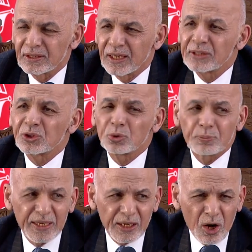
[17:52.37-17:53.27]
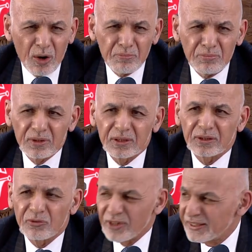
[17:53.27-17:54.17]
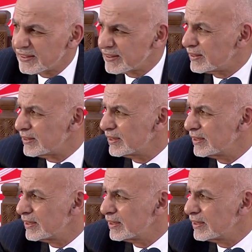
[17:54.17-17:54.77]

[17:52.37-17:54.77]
is to become reasoned